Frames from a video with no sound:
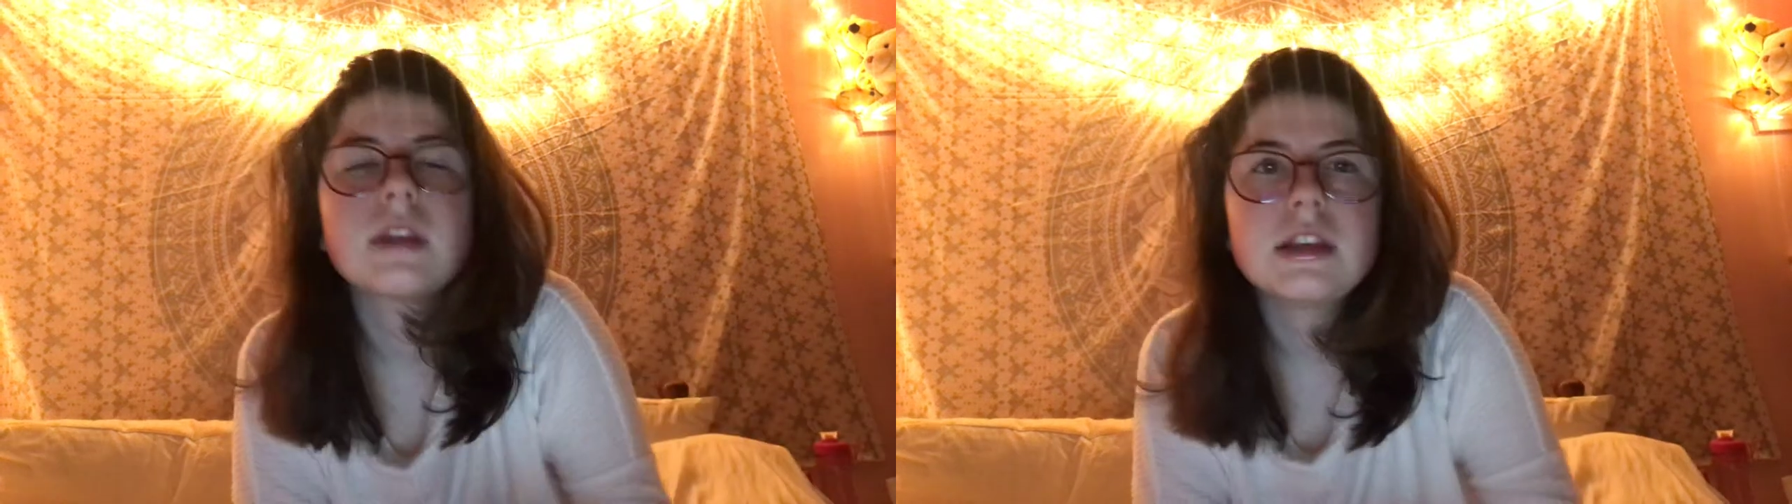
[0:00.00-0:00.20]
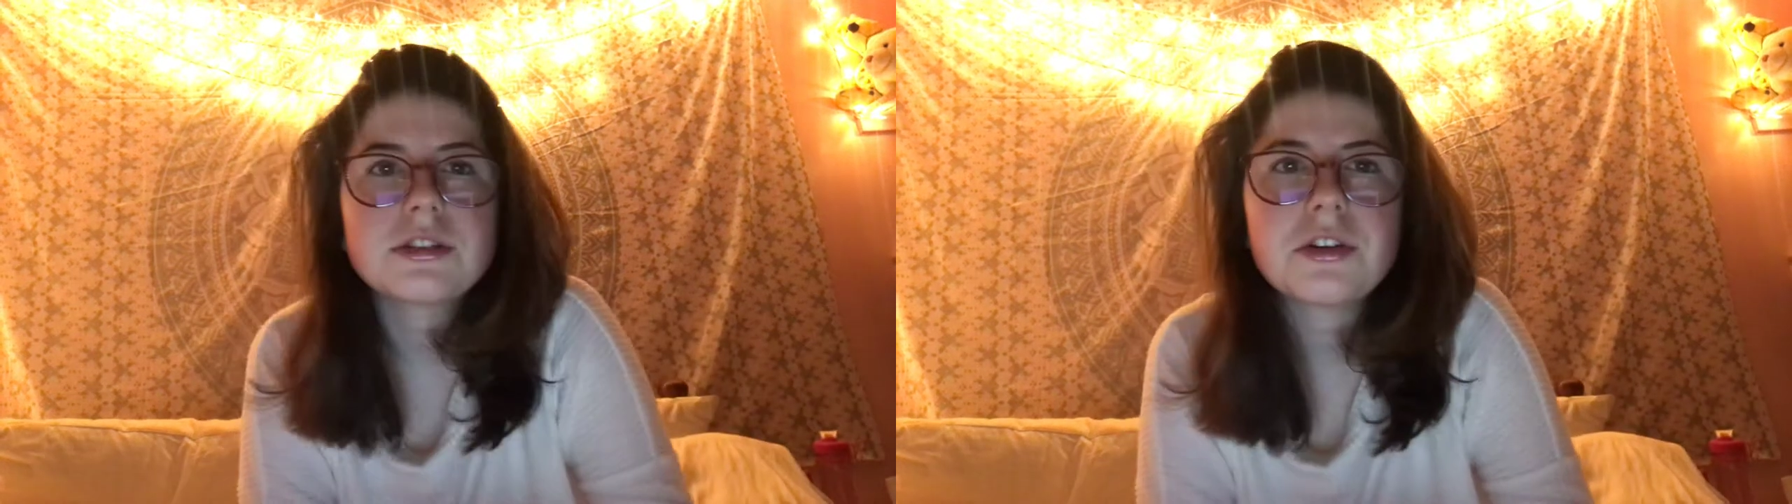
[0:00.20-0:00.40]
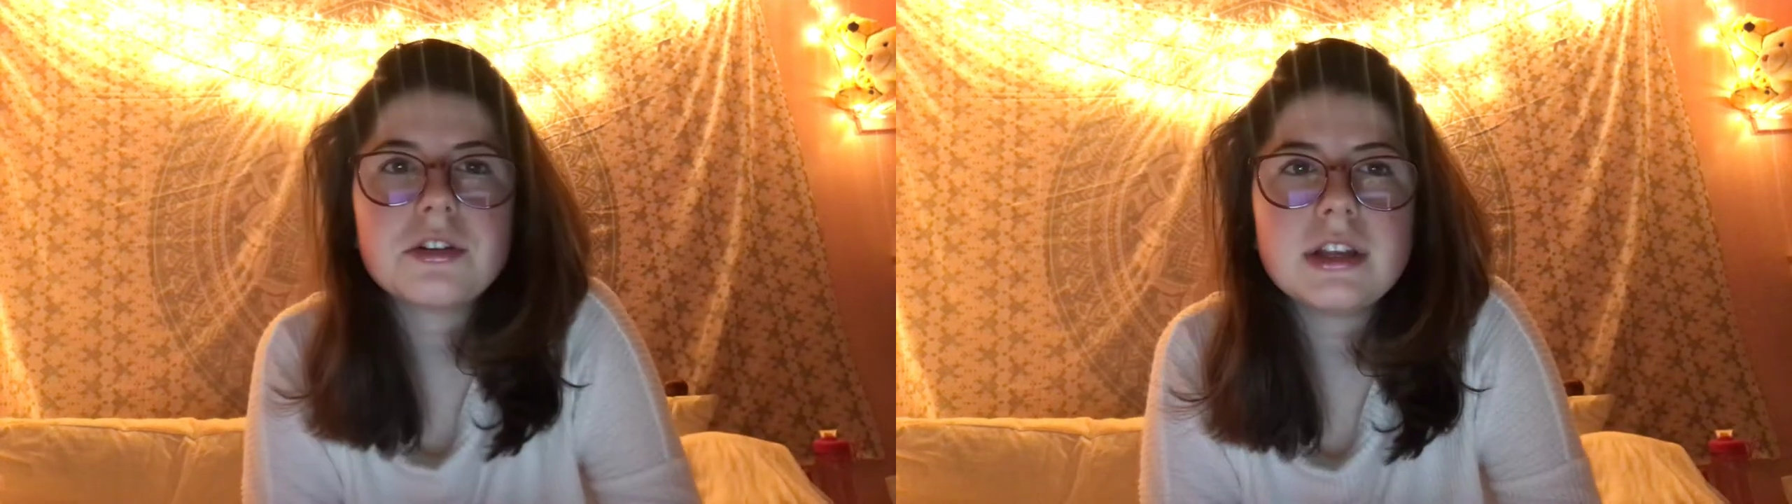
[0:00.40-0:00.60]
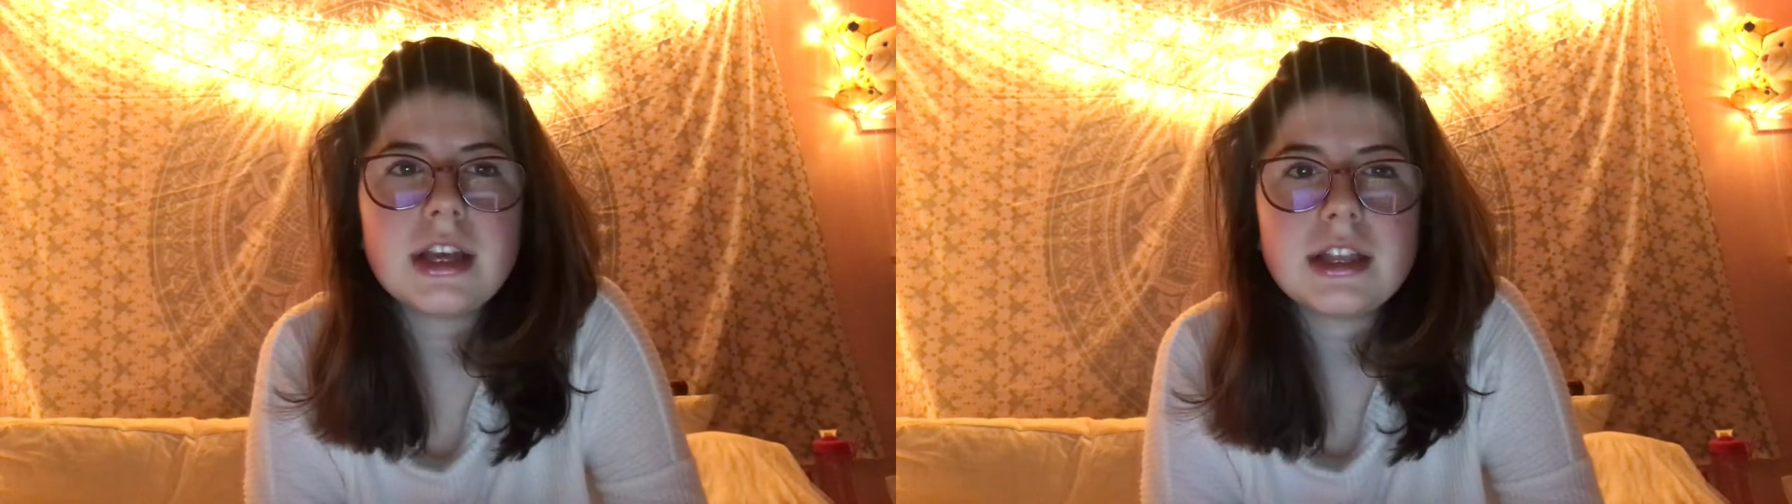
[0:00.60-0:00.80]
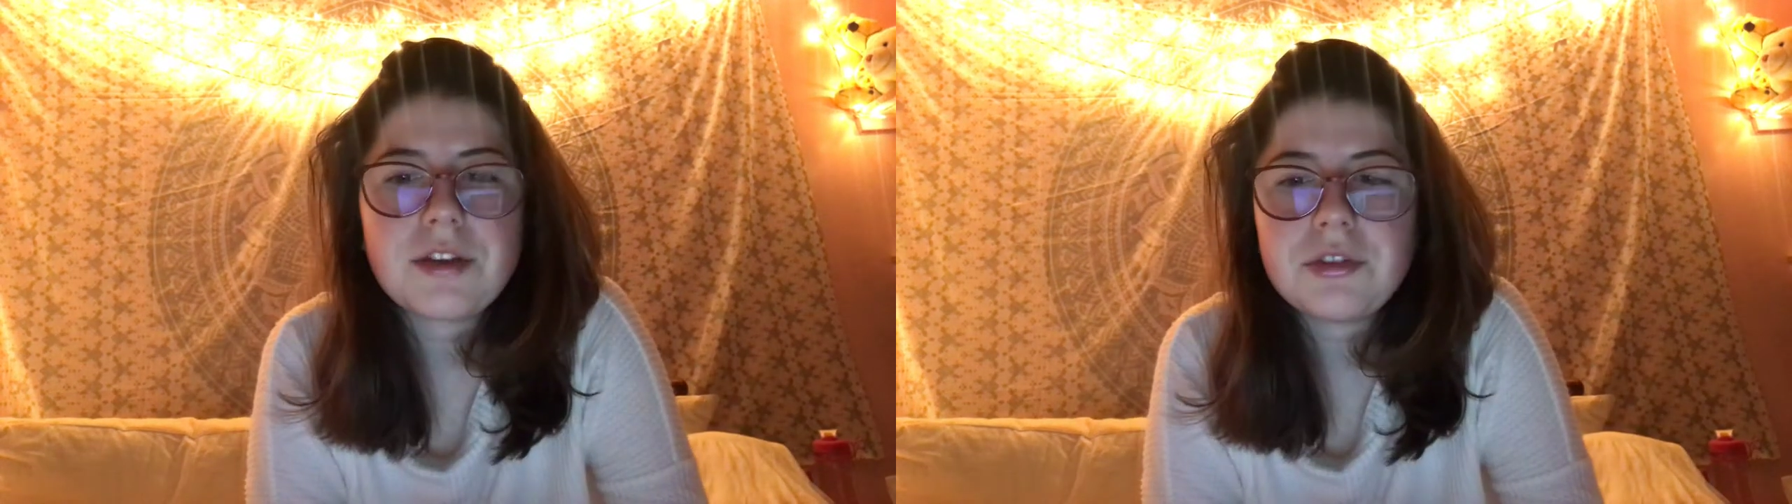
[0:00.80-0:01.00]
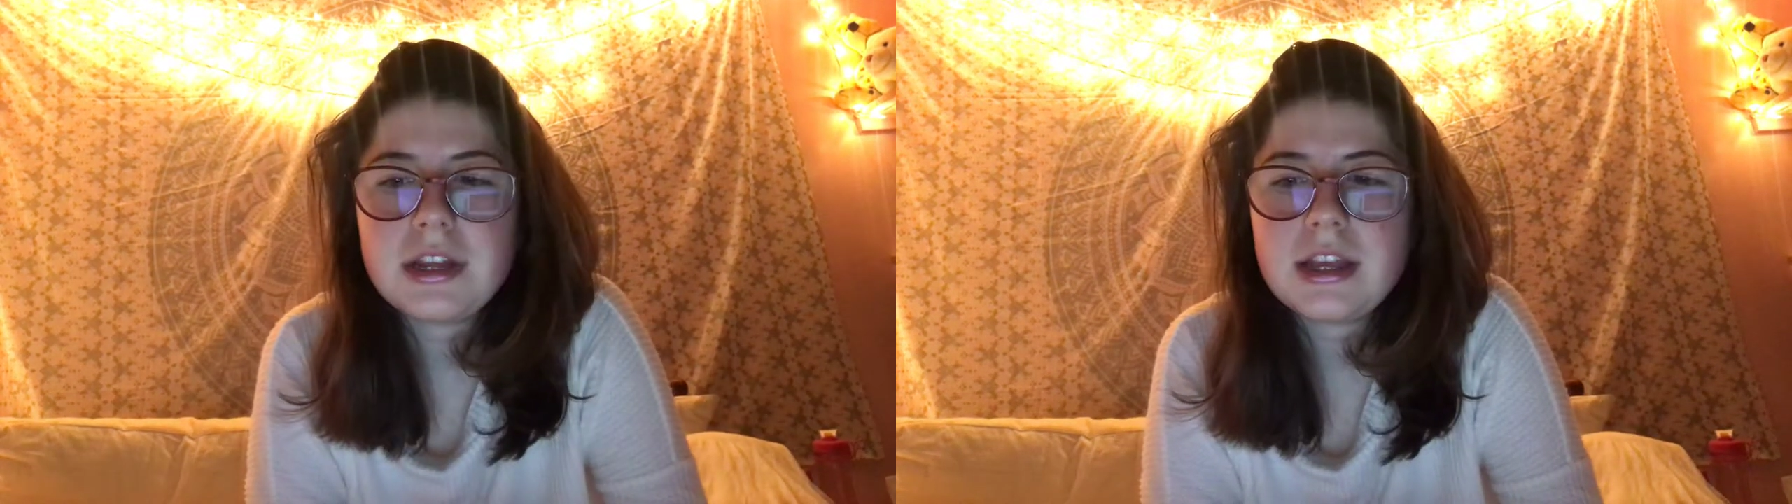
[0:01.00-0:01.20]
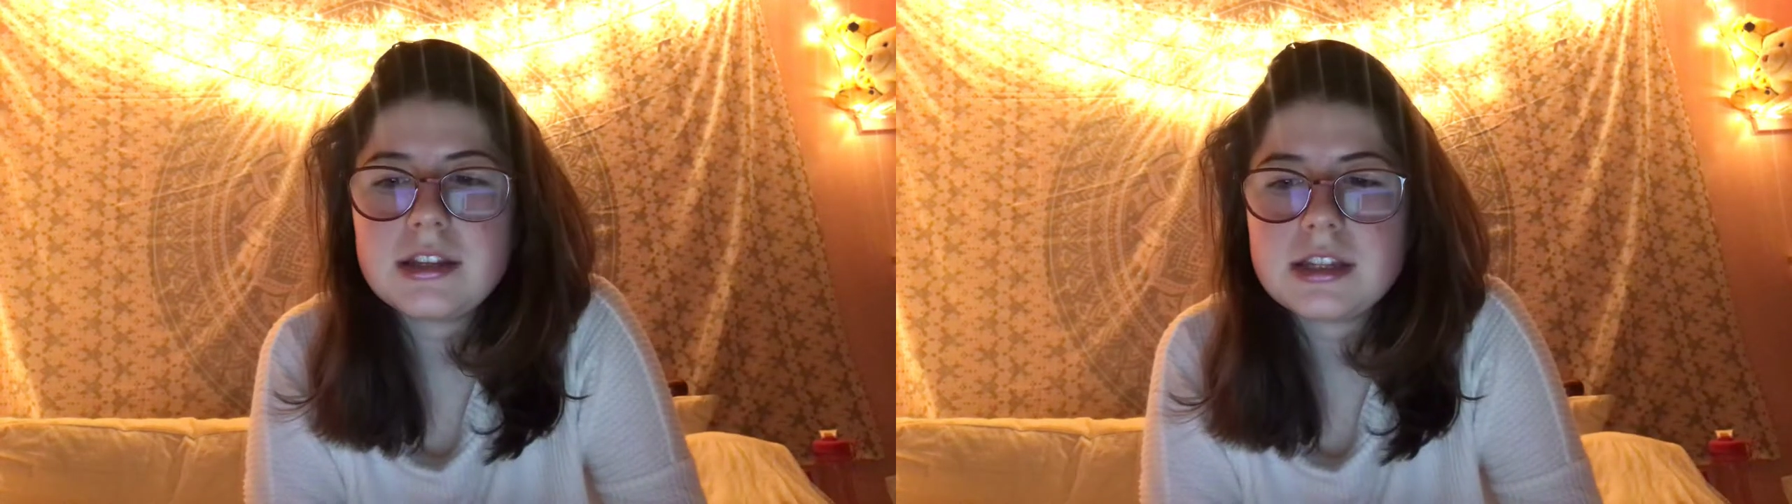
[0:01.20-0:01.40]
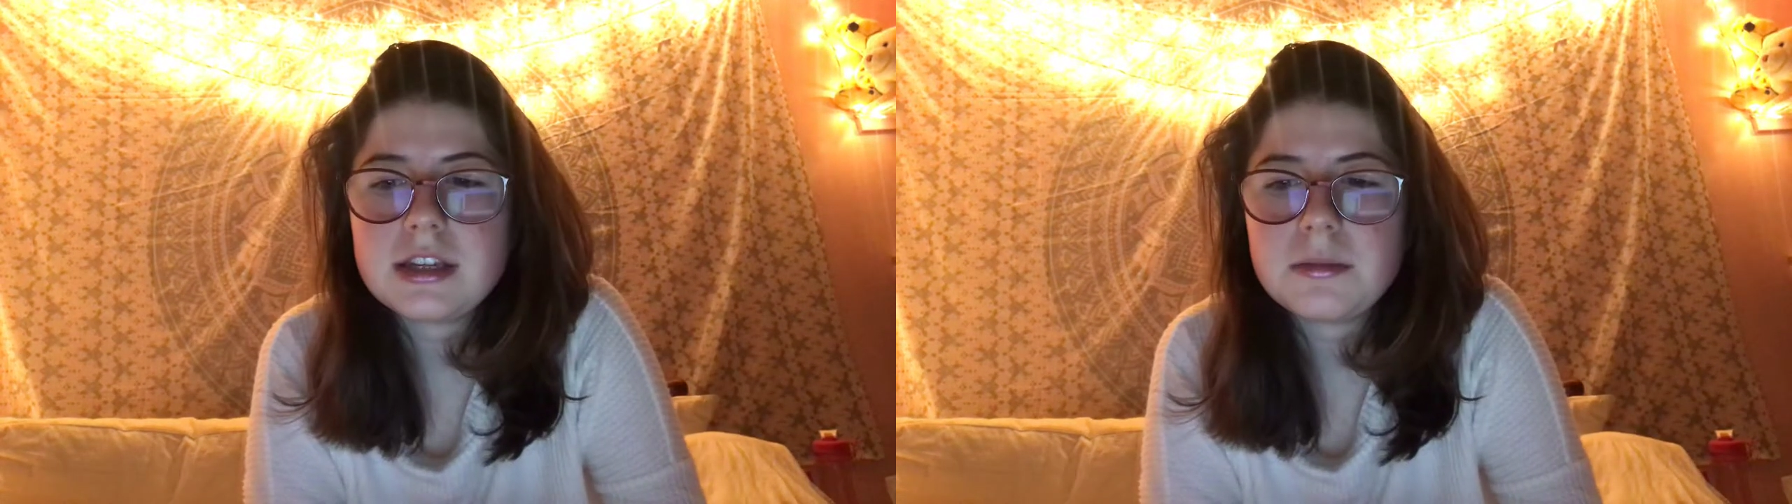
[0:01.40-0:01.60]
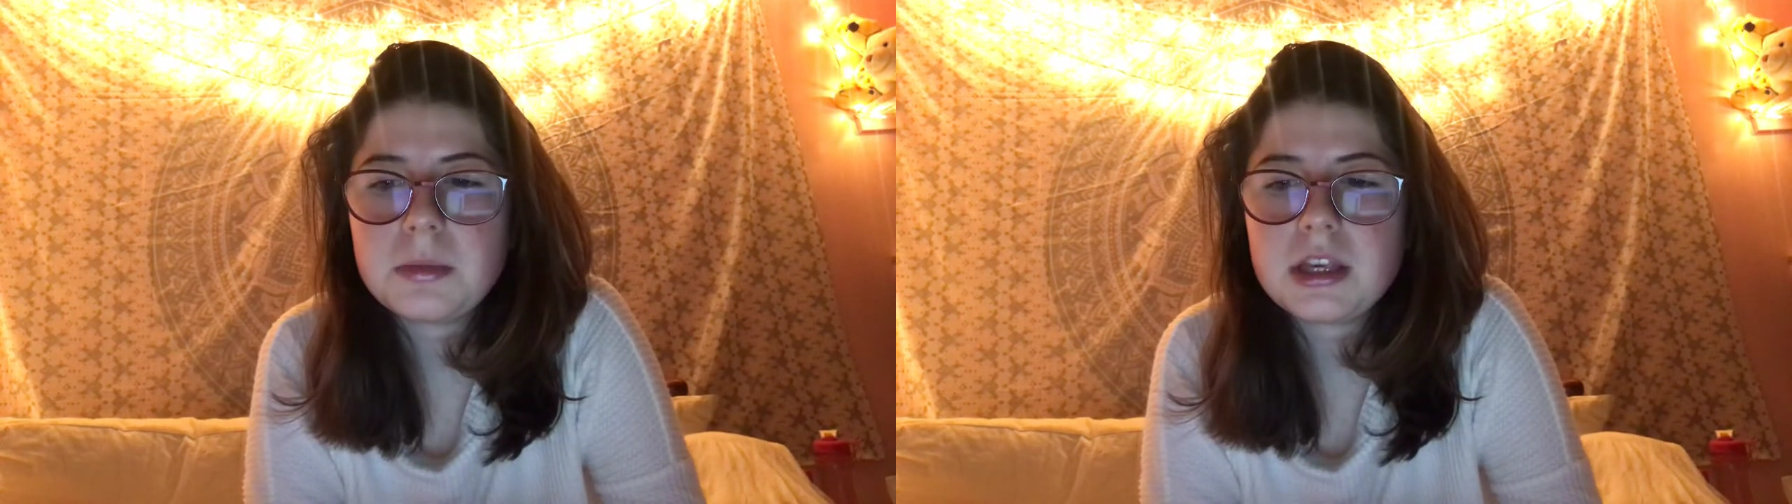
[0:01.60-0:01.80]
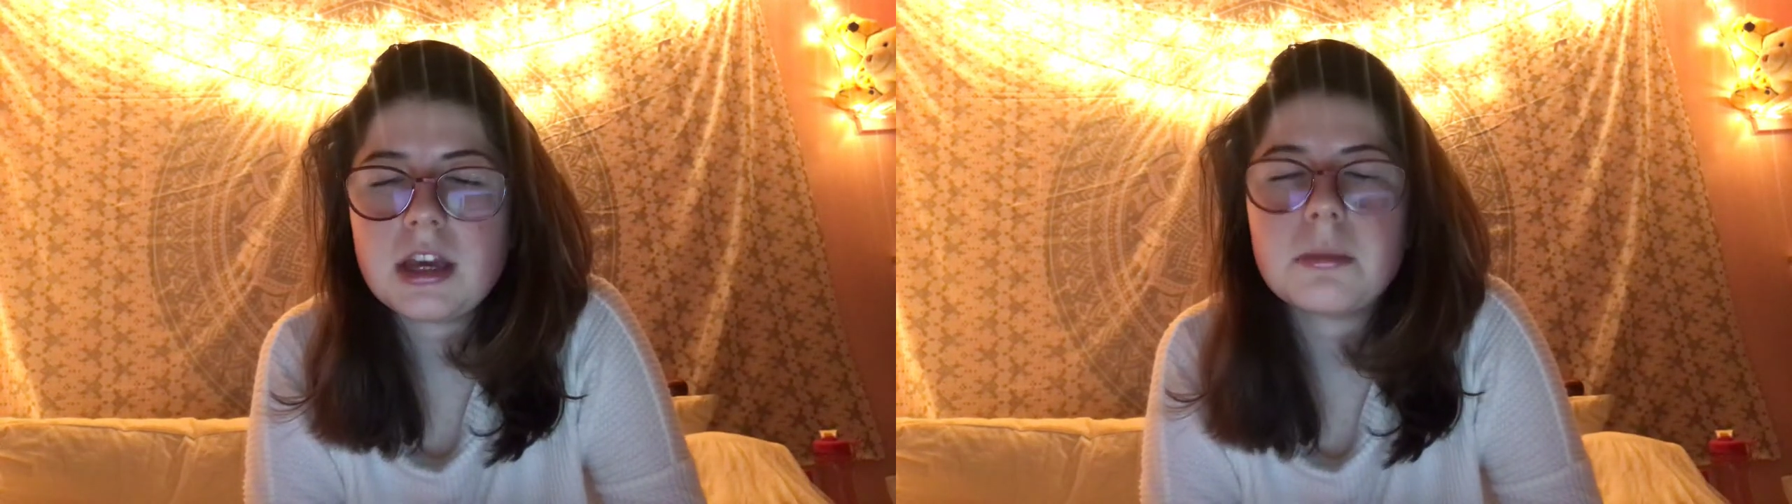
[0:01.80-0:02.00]
It's currently 11:18
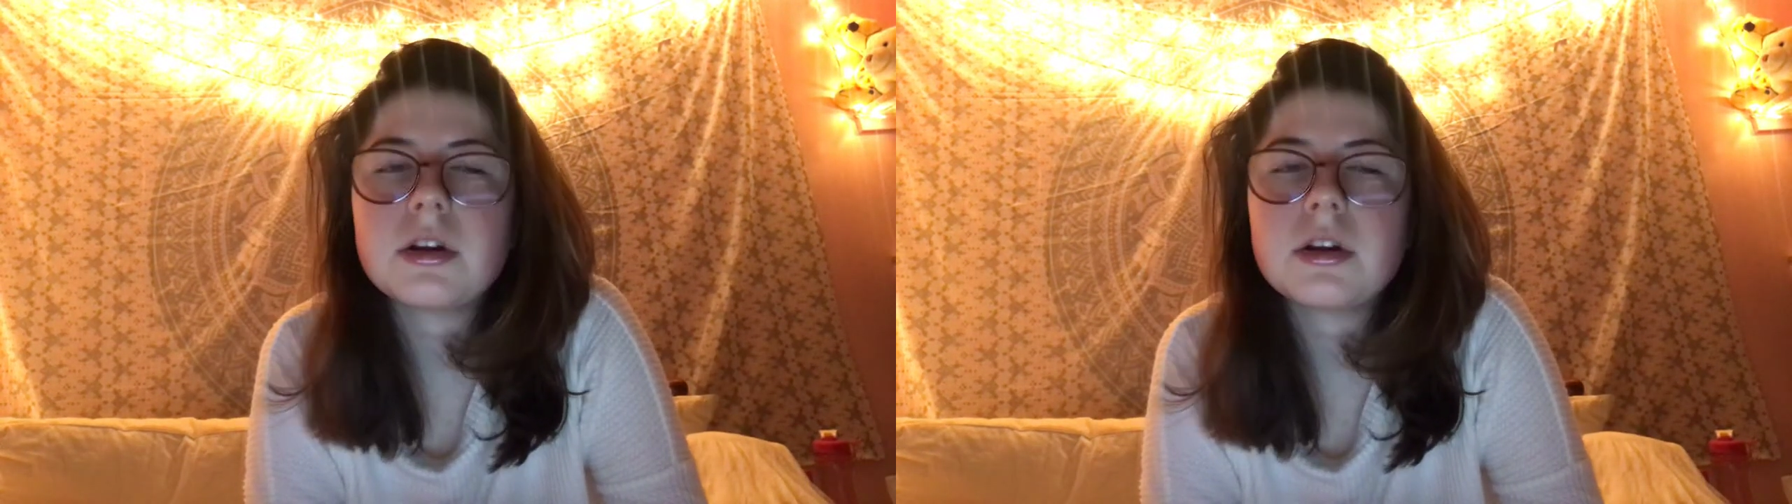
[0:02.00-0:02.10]
p.m.